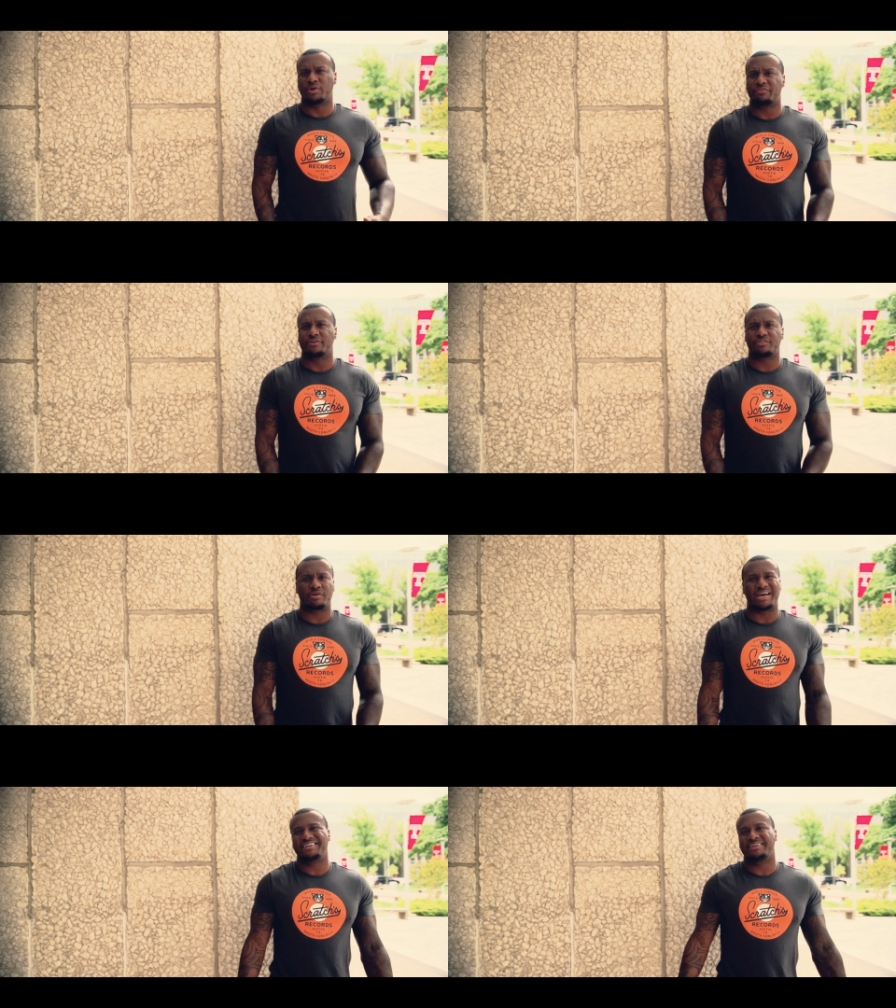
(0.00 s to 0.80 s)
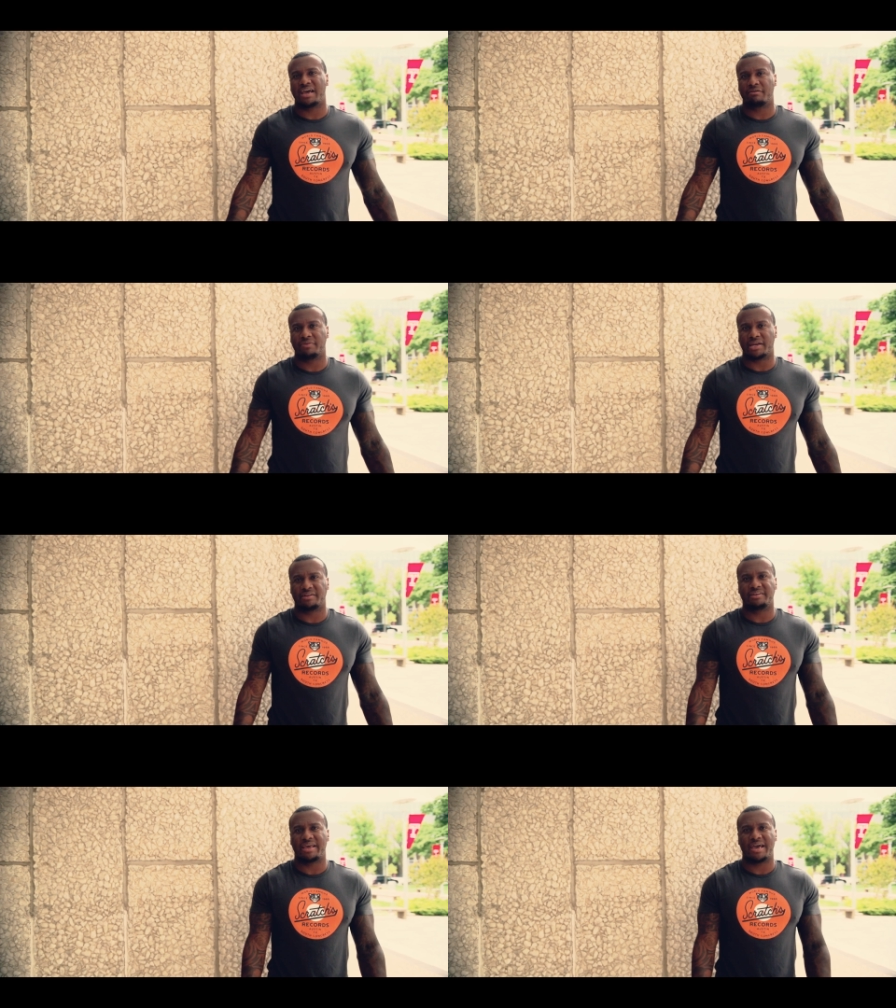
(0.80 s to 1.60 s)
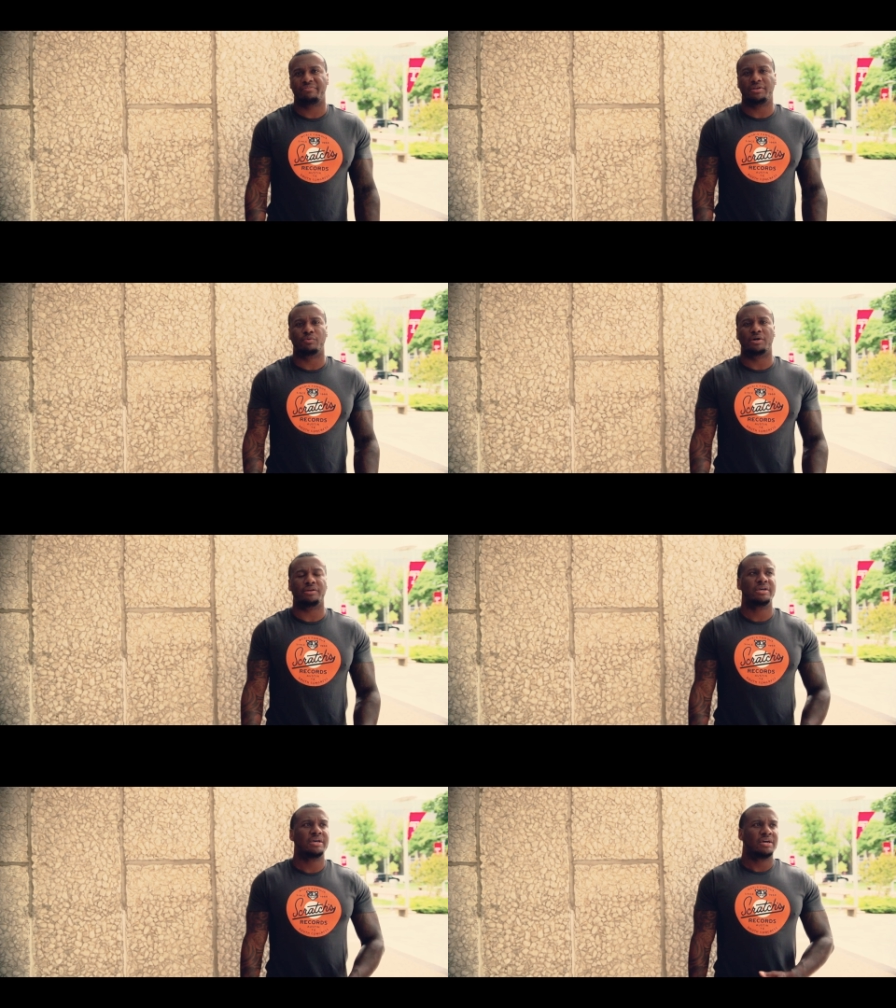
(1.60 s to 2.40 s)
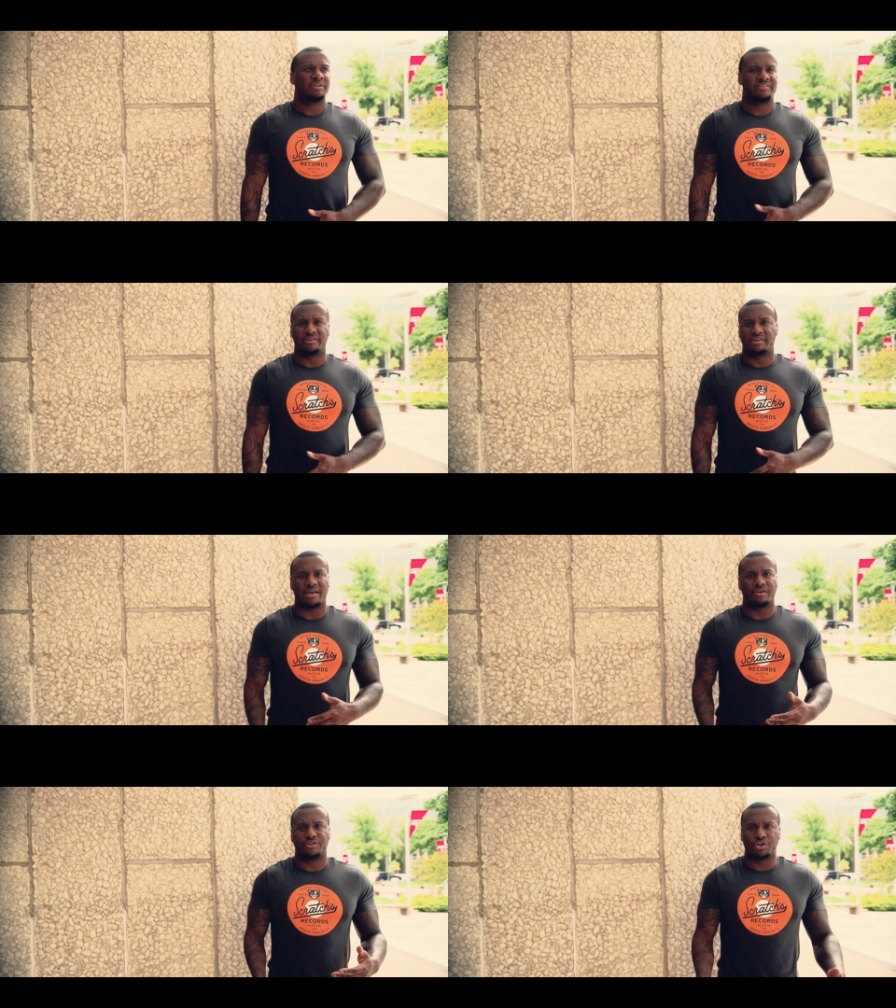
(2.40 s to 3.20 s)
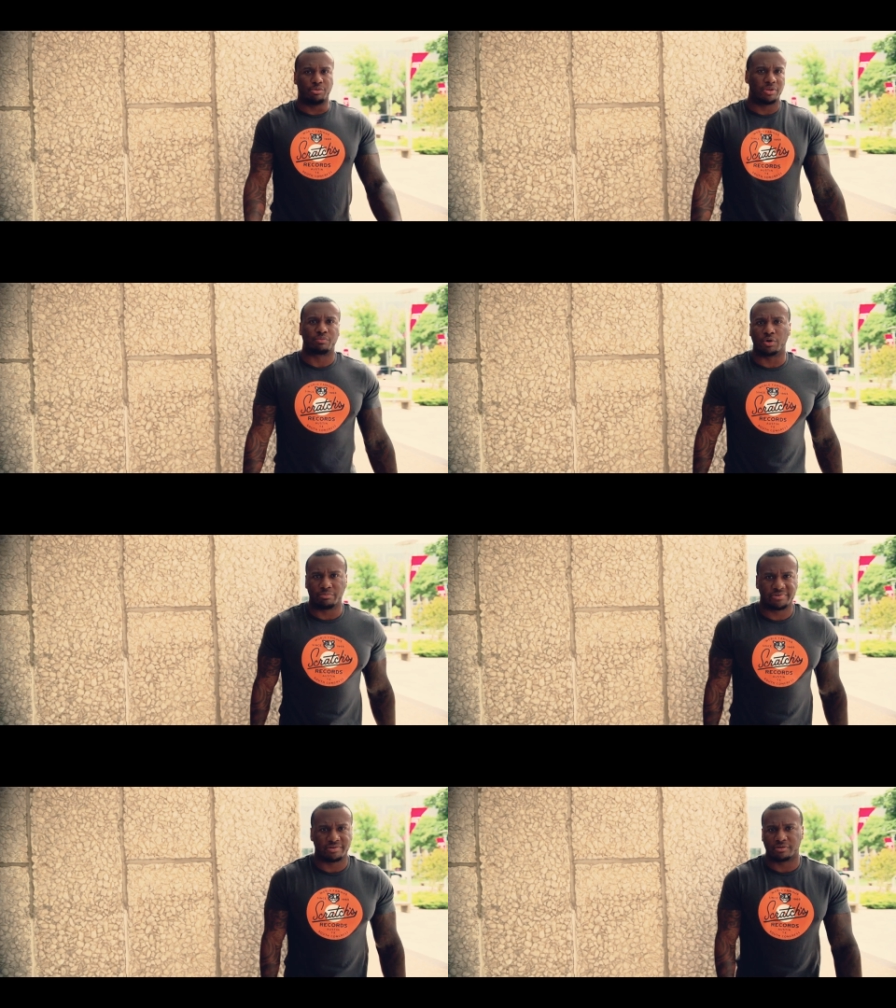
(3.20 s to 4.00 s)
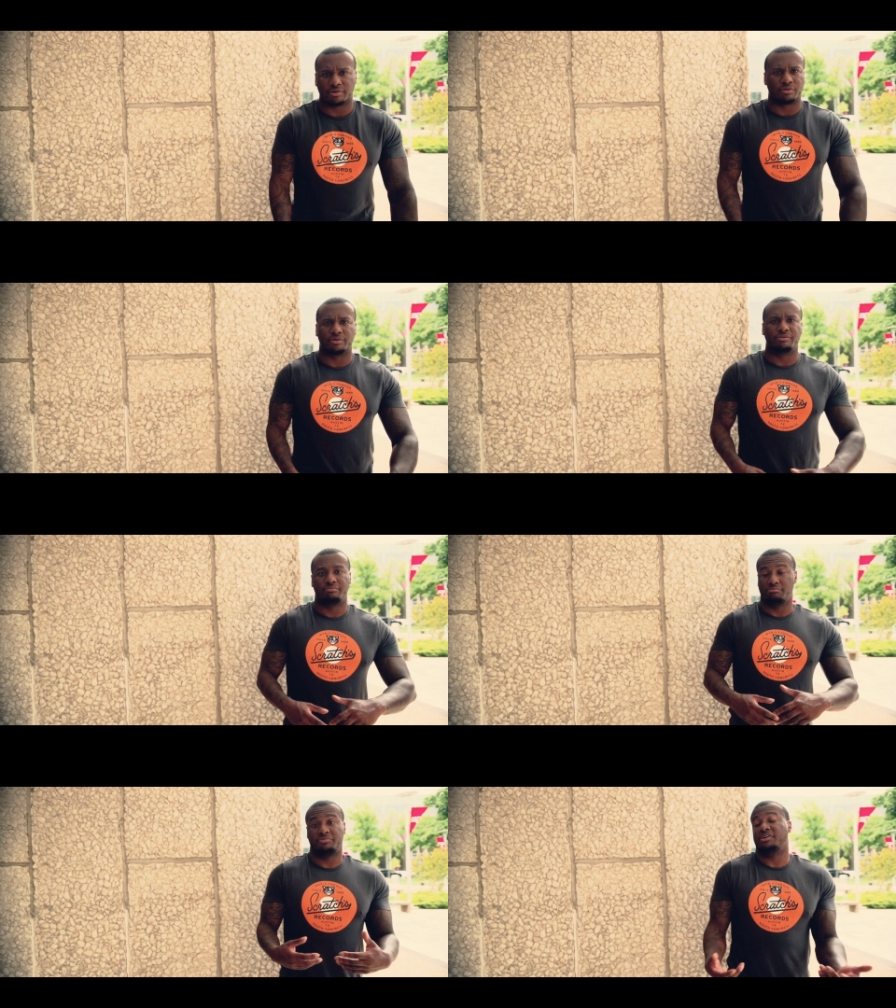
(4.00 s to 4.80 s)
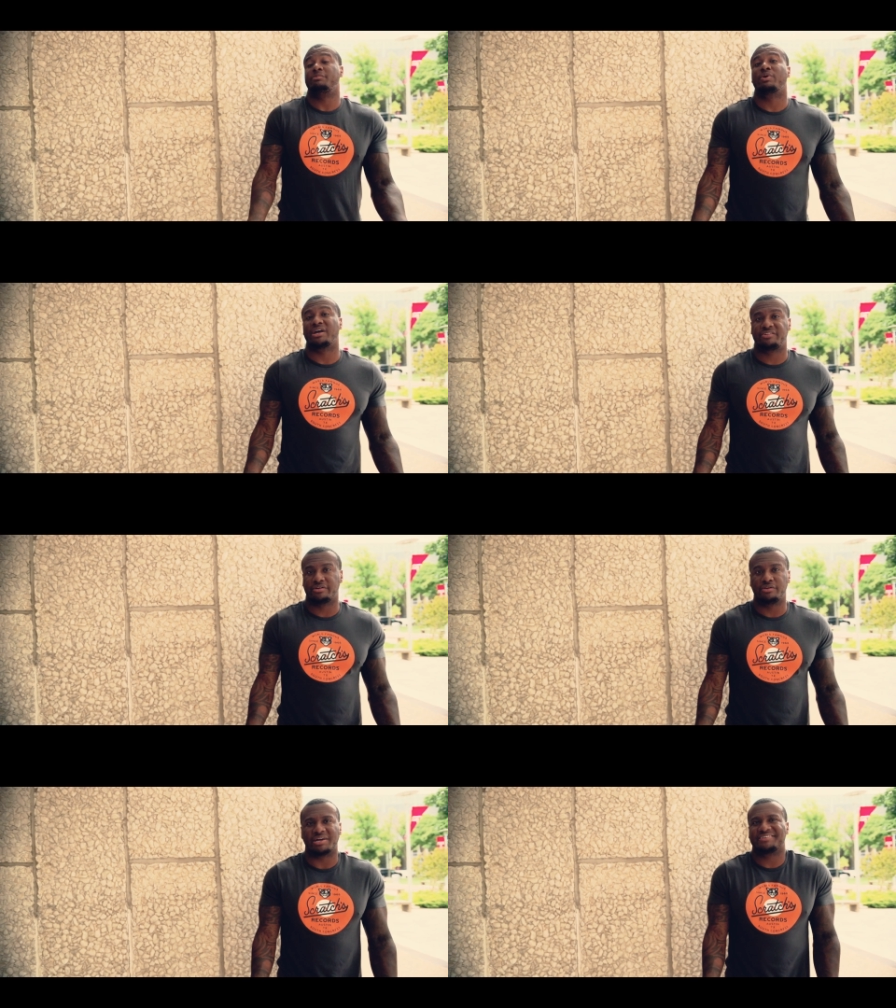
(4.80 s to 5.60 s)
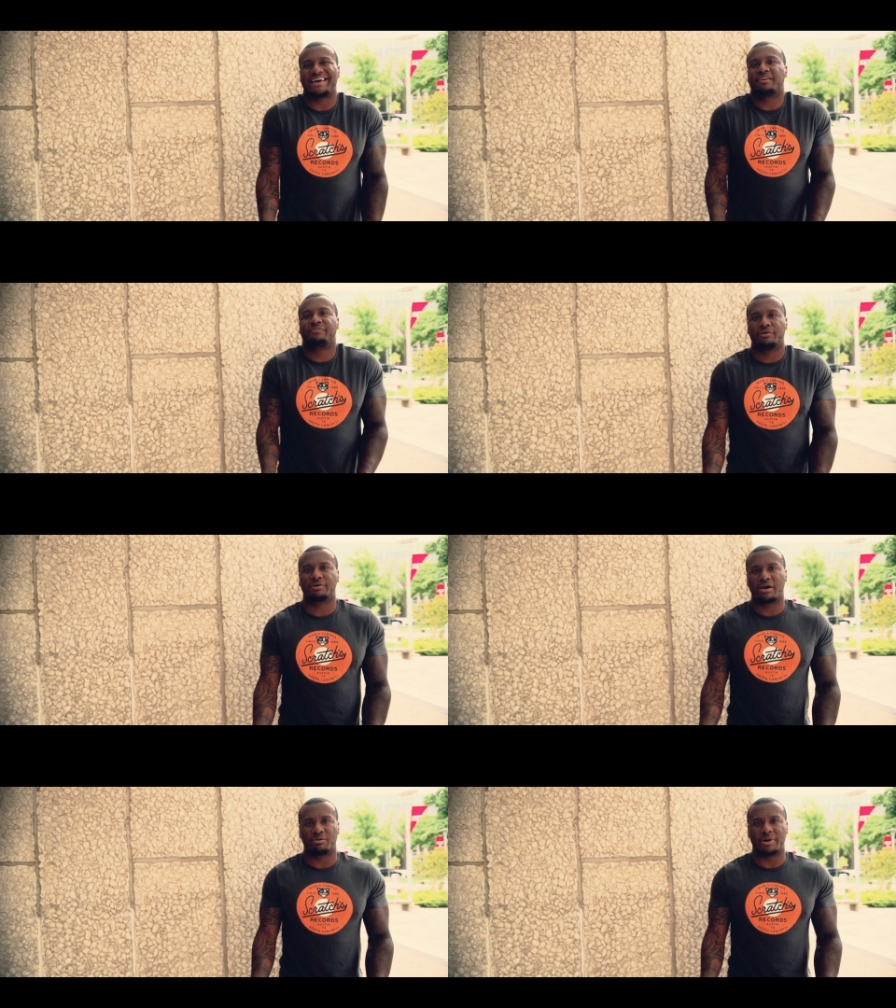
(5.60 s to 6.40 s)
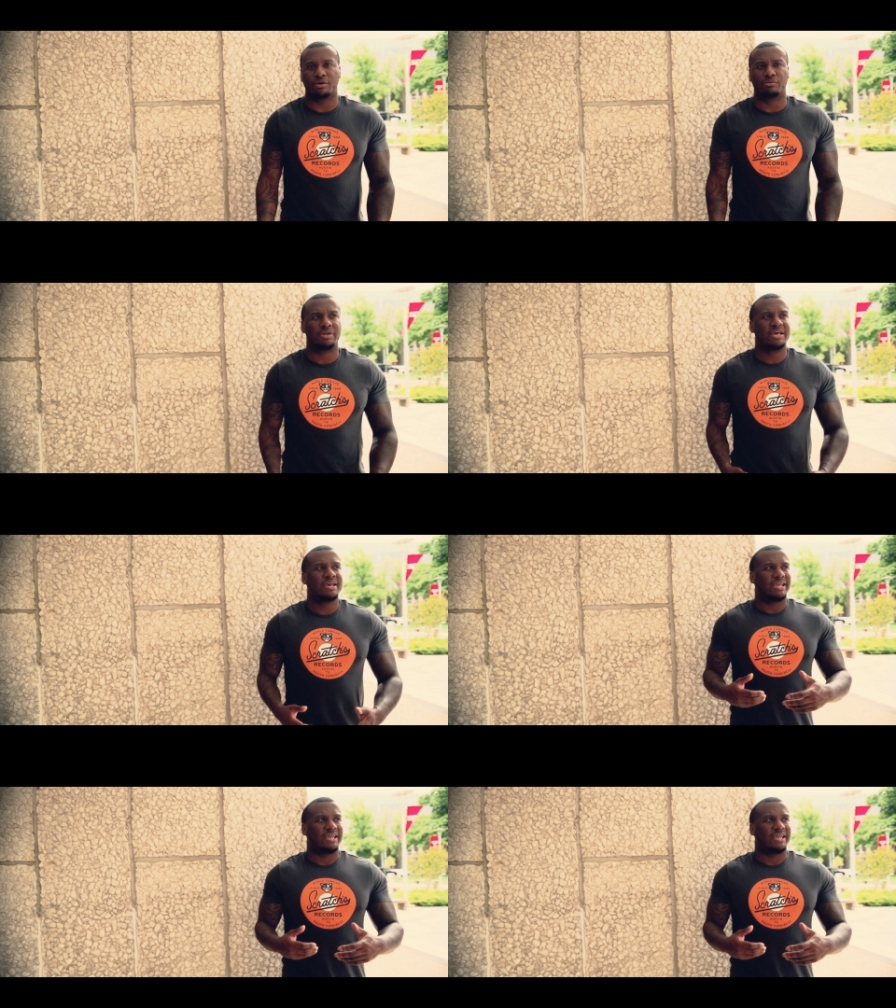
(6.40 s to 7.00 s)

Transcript: When I first started, I didn't have that. I didn't have anyone to kind of show me the ropes or tell me what I should do. I just had to figure it out on my own.